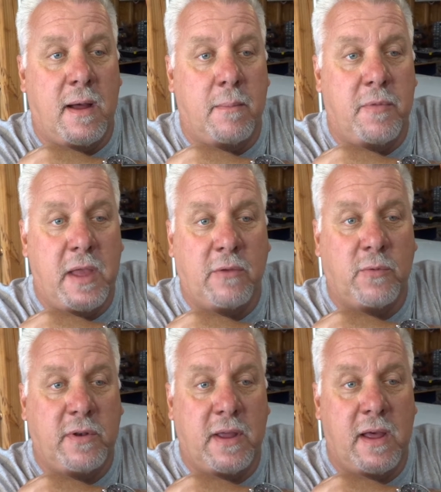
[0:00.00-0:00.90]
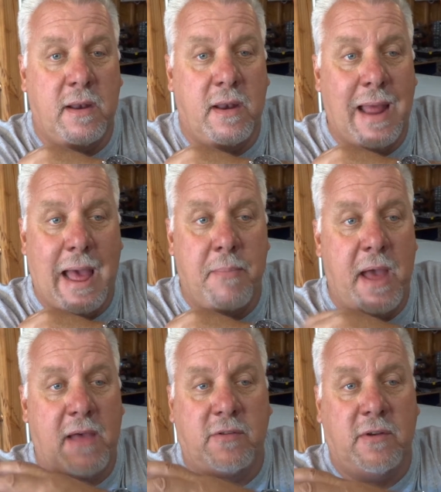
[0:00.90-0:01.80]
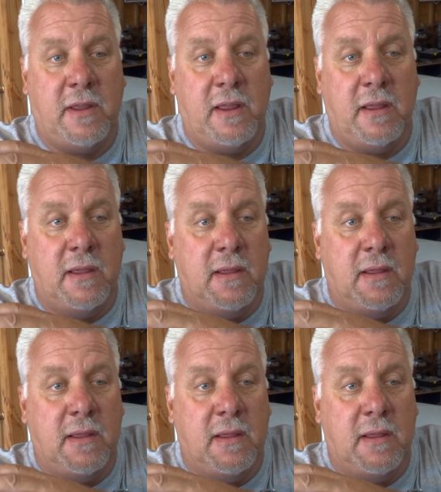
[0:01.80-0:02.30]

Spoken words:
Things were done haphazardly,